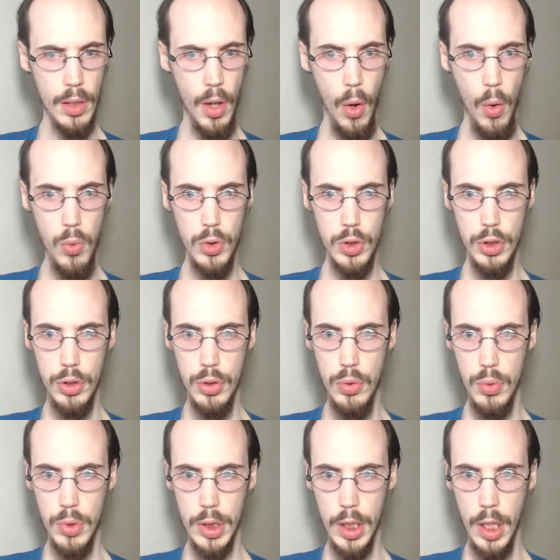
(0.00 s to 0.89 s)
Oh
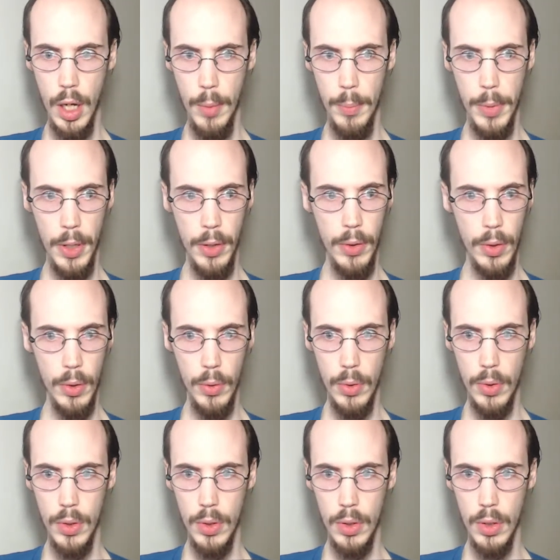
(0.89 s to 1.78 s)
shoot, she got
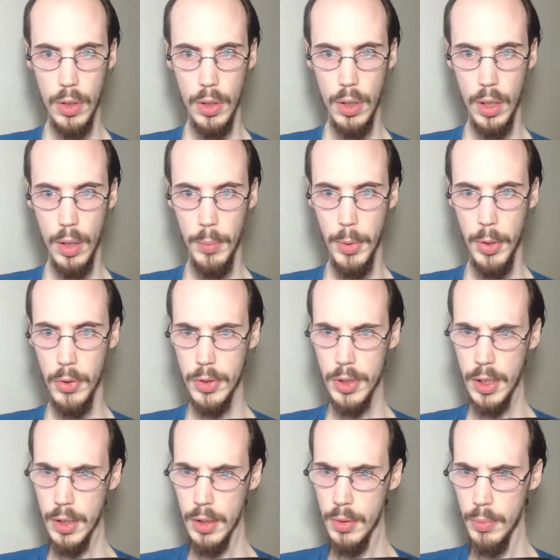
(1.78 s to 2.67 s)
Imperial.
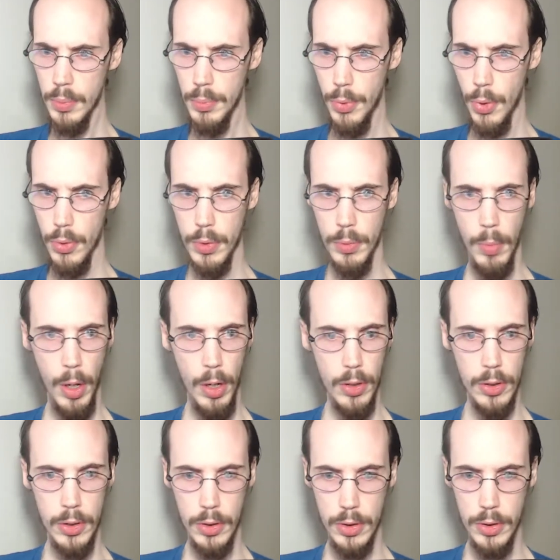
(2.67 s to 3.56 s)
Imperial's like broke the
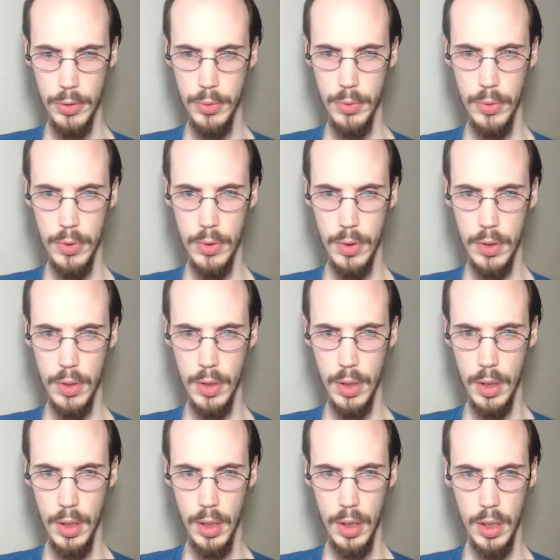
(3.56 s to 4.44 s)
monitor too.
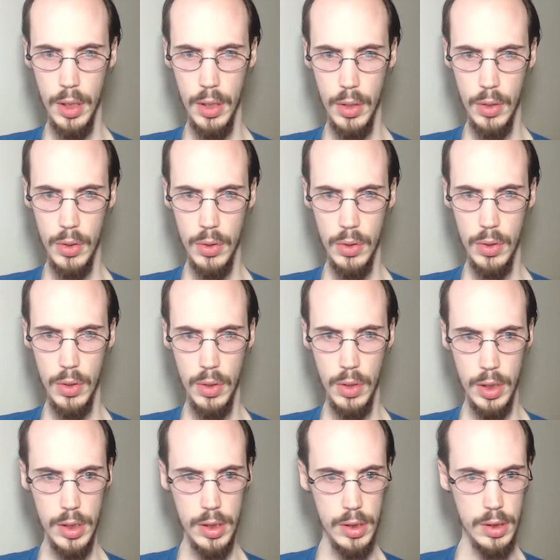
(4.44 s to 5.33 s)

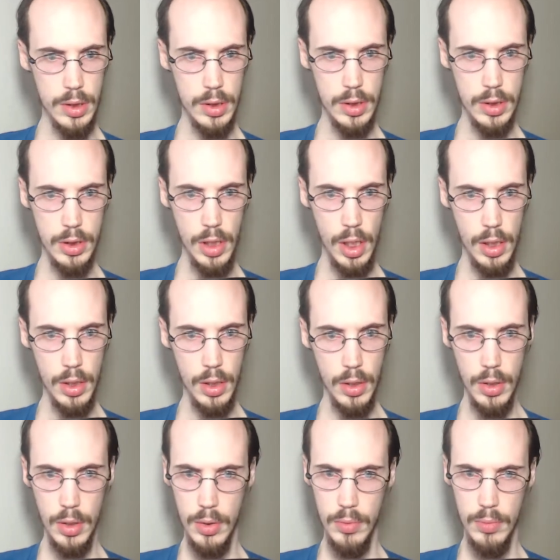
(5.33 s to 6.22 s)
Oh, he shot in
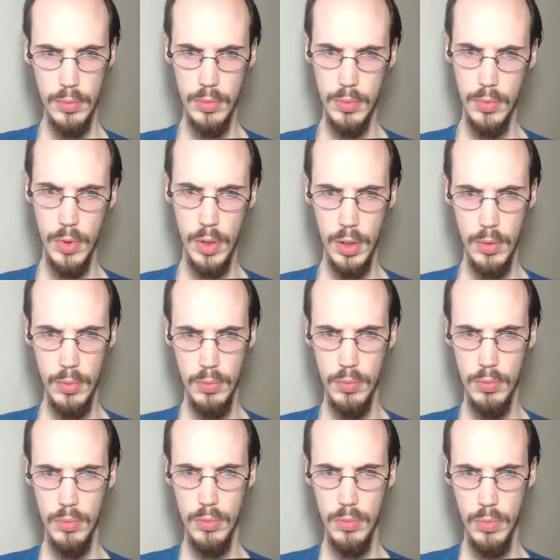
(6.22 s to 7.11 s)
the
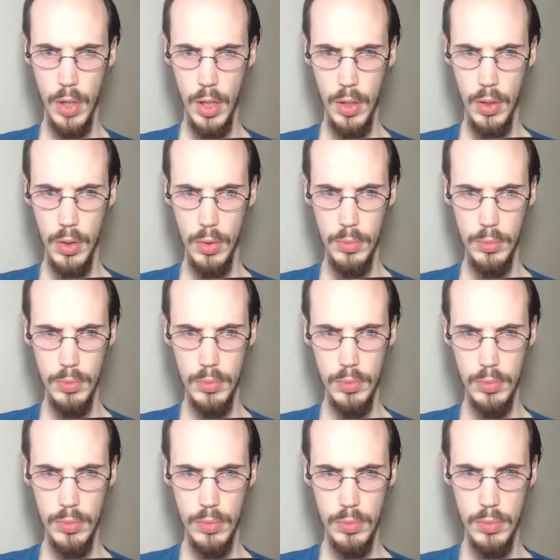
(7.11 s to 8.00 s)
right arm
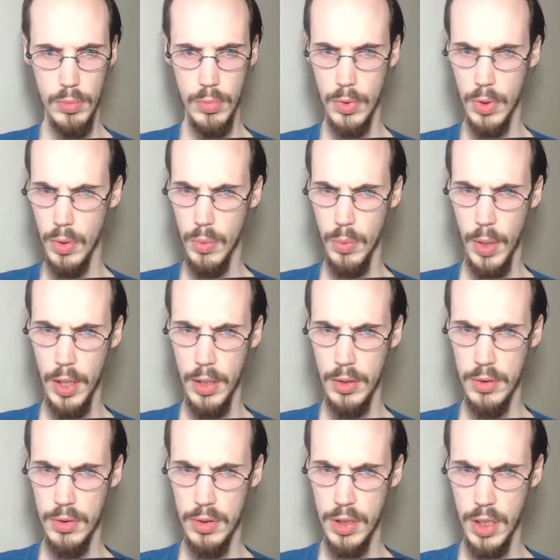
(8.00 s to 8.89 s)
or right
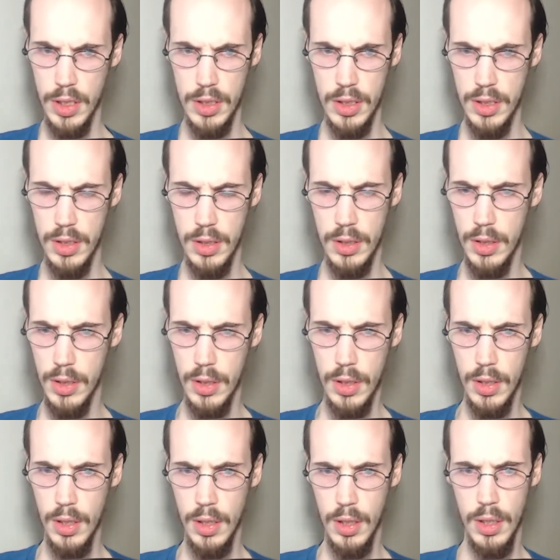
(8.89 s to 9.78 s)
chest.
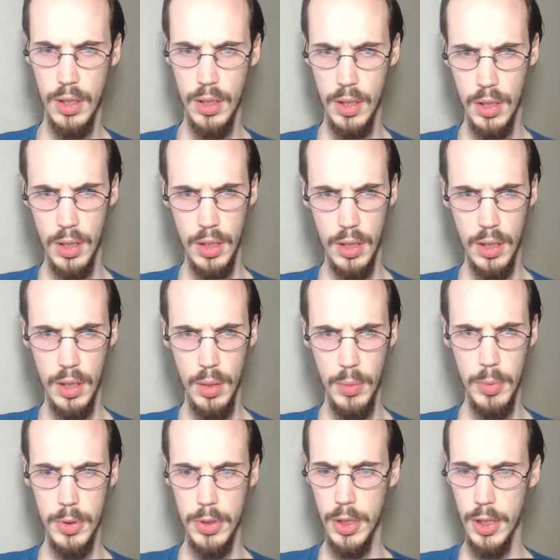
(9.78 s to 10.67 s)

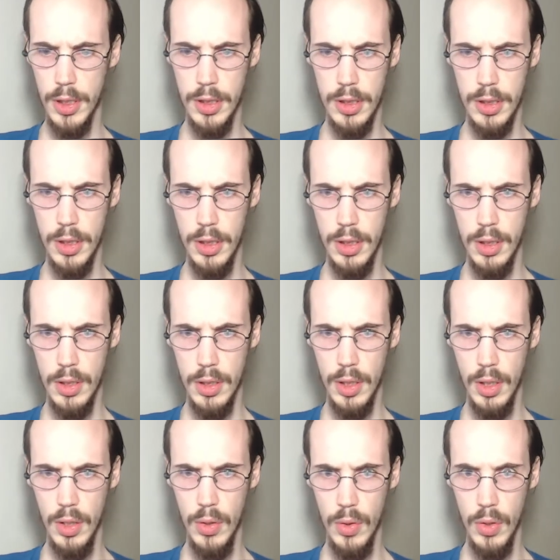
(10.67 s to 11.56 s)
Her chest.
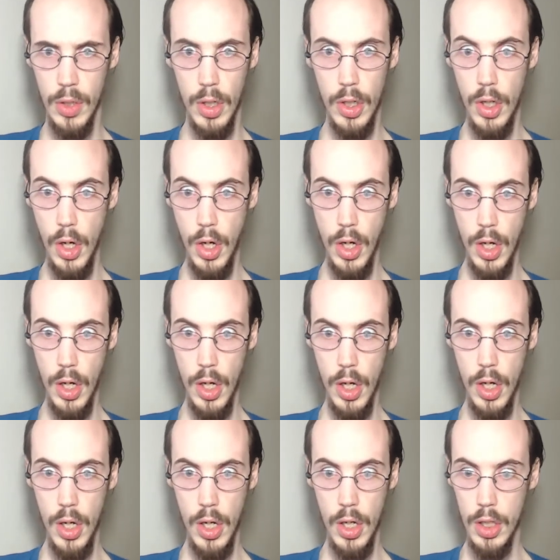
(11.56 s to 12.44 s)

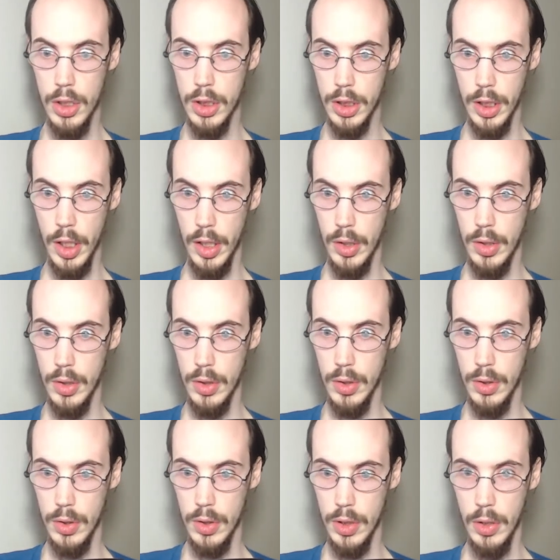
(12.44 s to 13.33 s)
Oh, she's like
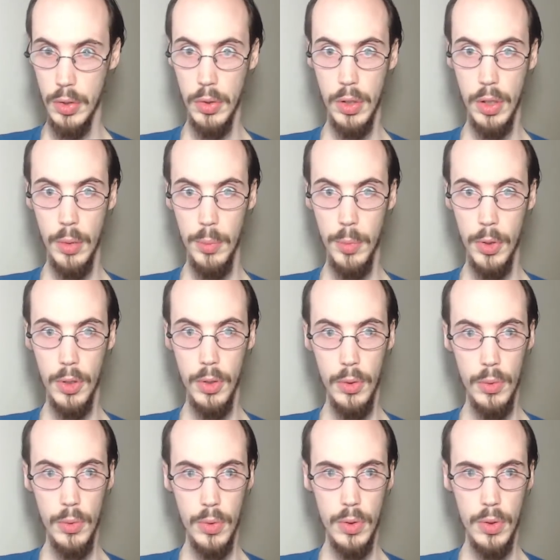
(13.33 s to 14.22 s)
tearing up.
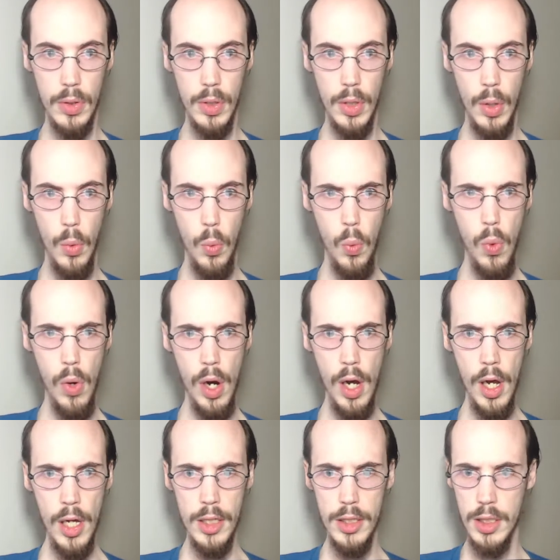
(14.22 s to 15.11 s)
Oh,
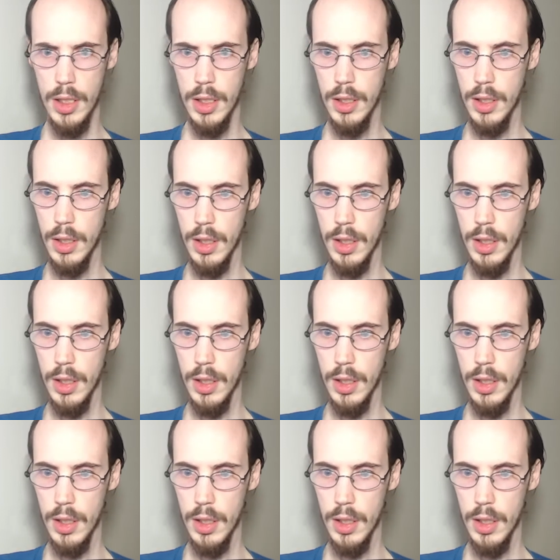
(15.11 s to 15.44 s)
what?